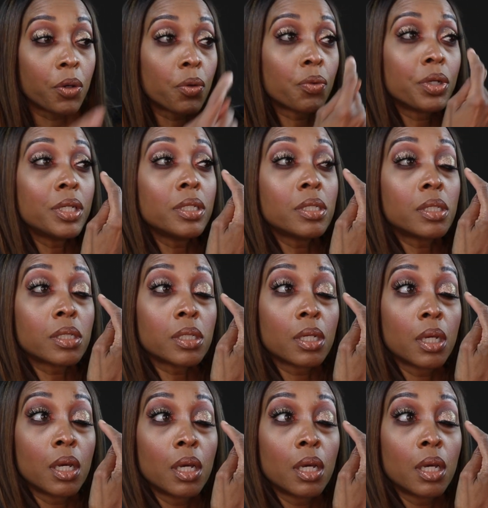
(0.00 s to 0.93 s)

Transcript: crease